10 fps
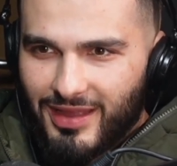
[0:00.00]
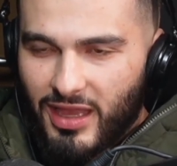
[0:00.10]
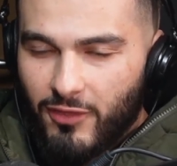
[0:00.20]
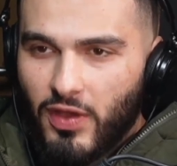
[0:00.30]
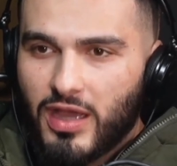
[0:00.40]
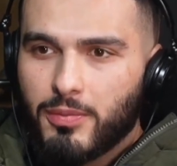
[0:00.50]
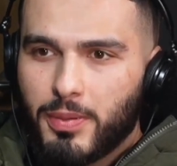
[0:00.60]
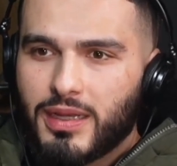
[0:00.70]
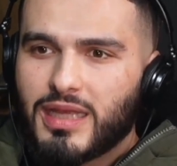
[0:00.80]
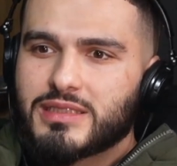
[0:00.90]
If I could
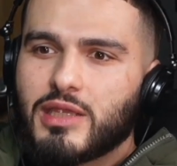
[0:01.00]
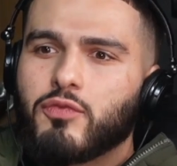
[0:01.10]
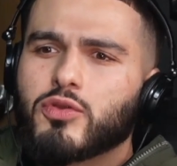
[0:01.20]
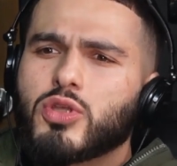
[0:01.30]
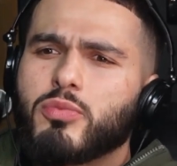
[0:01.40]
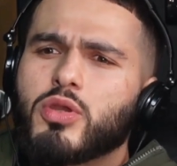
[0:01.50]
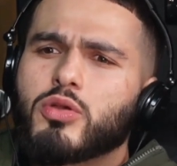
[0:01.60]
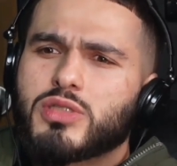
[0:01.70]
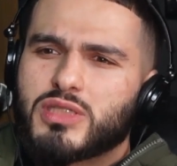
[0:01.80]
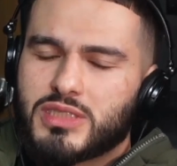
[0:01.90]
pay, like, say for example you
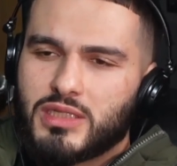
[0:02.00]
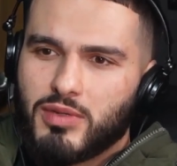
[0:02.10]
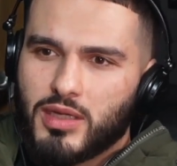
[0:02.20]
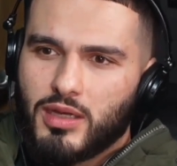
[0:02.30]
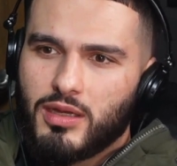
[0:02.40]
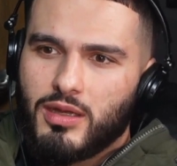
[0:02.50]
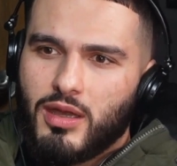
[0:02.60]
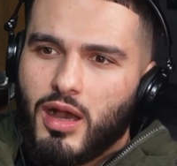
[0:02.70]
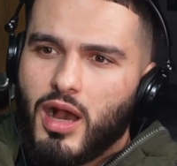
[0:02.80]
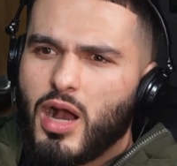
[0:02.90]
go to the cinema, yeah, mm -hmm.
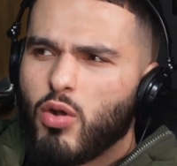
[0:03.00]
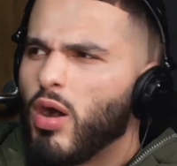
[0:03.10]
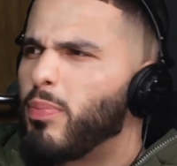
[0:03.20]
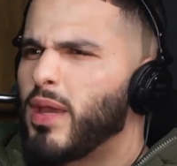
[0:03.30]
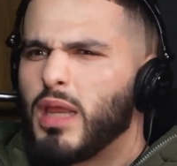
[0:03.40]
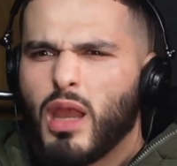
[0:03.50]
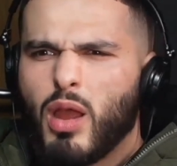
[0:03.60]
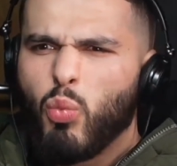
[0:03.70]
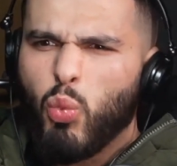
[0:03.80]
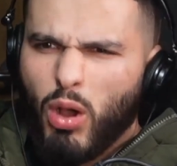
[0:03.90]
I gotta pay
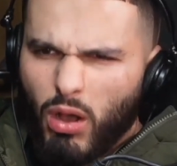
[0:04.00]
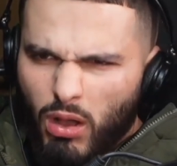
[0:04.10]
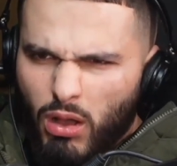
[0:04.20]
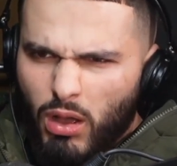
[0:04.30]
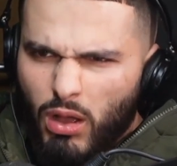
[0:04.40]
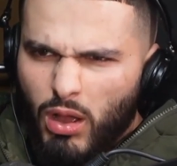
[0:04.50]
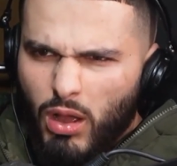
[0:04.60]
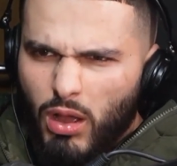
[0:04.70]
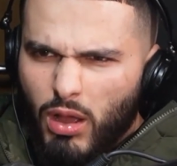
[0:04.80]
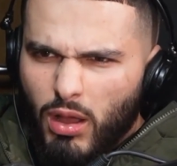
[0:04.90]
like what?
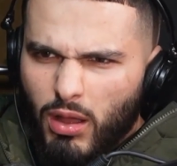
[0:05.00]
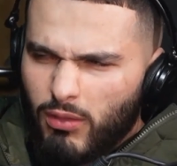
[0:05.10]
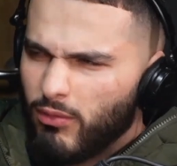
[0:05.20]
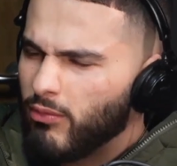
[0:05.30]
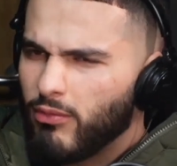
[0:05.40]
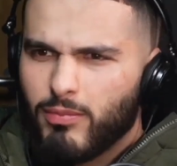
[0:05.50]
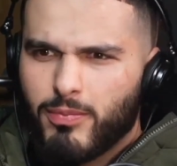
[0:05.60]
Well, I was looking at